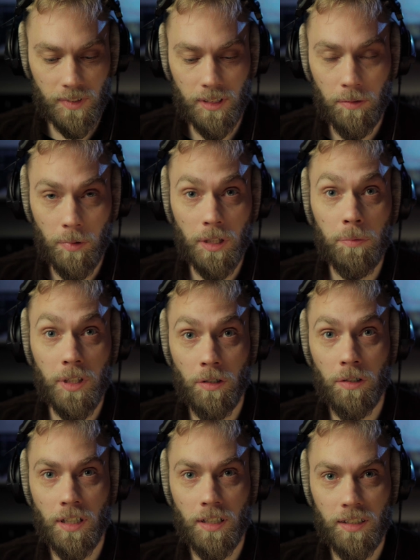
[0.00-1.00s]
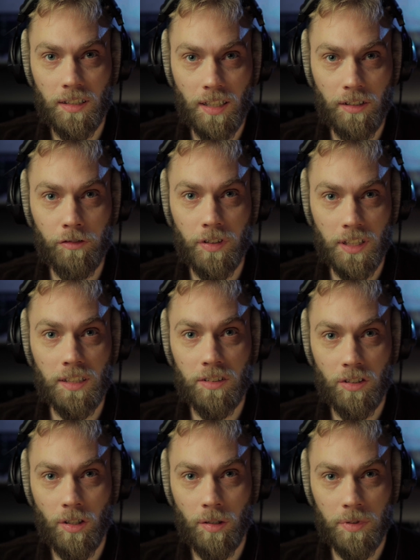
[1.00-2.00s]
When we look at it, I think it's
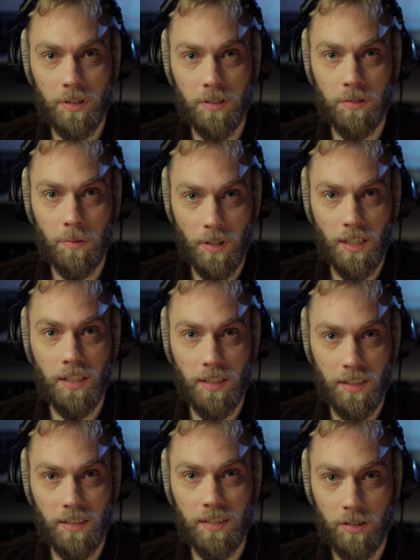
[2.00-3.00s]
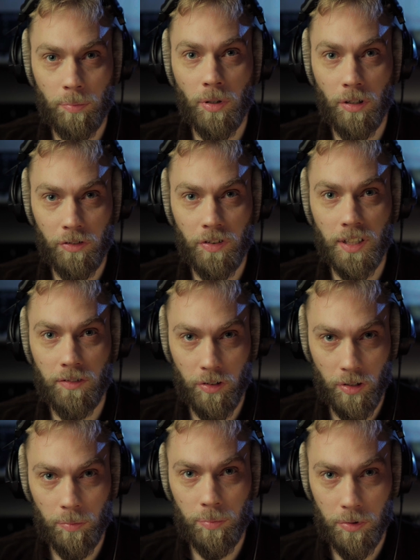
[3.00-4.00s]
obvious why it is perfect
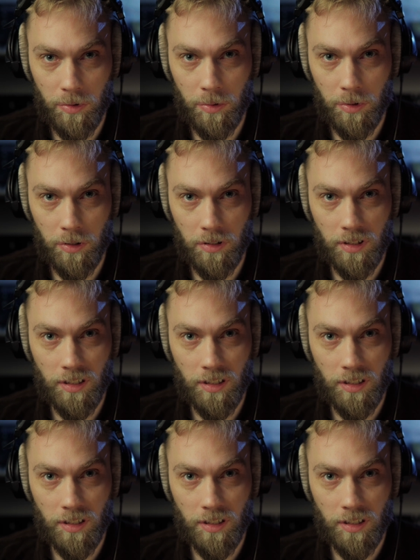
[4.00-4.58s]
for producers.